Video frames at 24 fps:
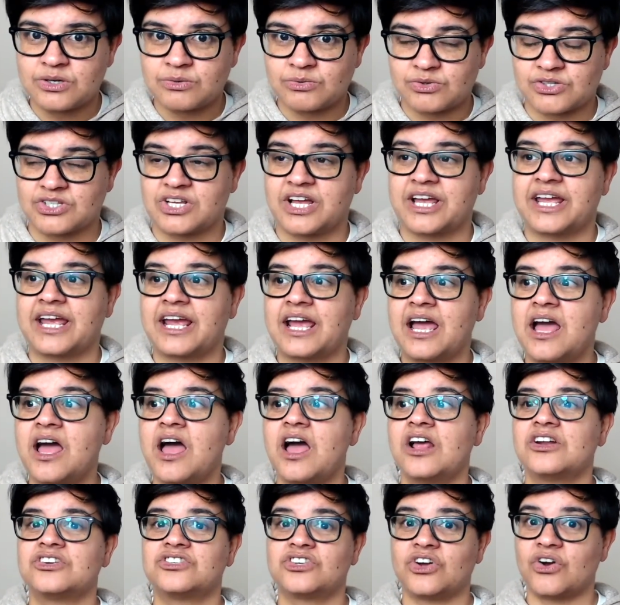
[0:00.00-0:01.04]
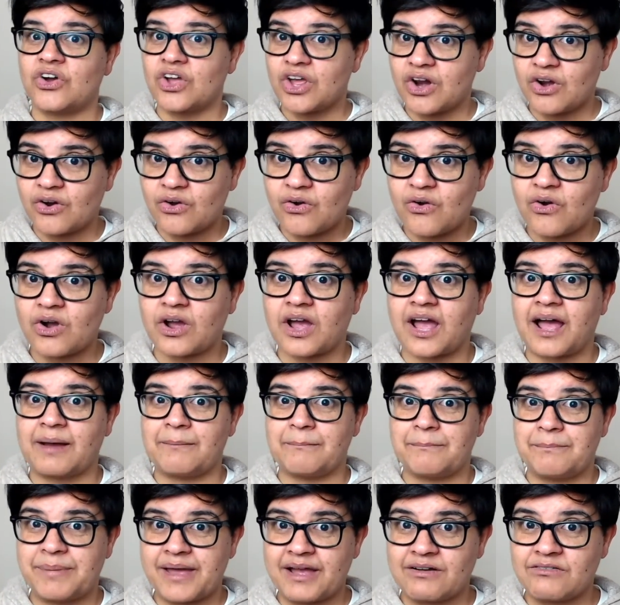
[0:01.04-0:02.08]
It was like dialogue
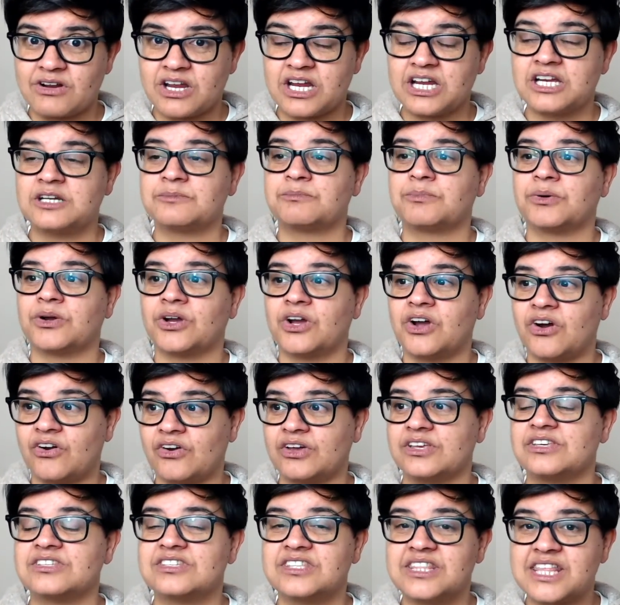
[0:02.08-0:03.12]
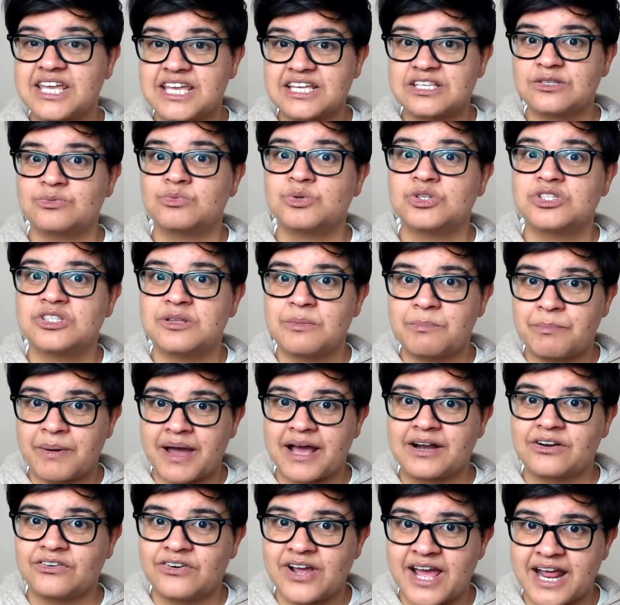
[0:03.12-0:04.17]
and buried. But guys, this was the
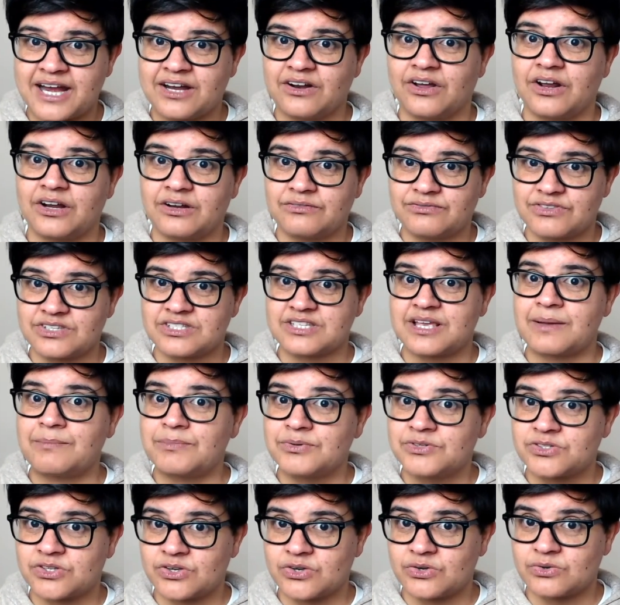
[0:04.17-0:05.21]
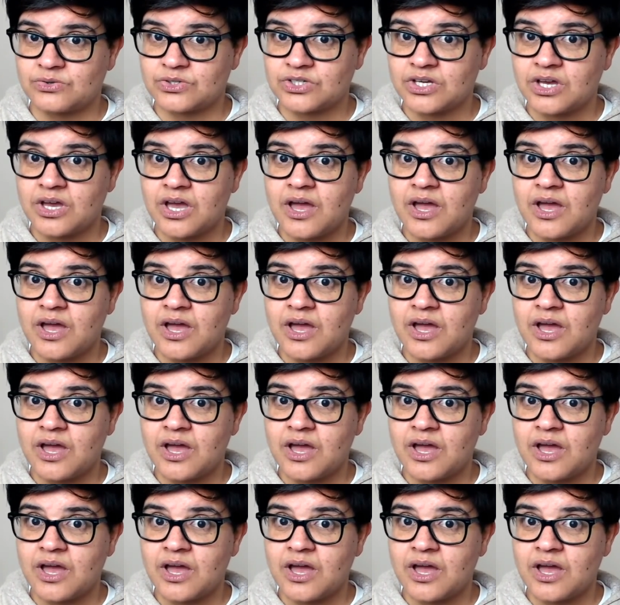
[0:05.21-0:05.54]
banner headline of this episode.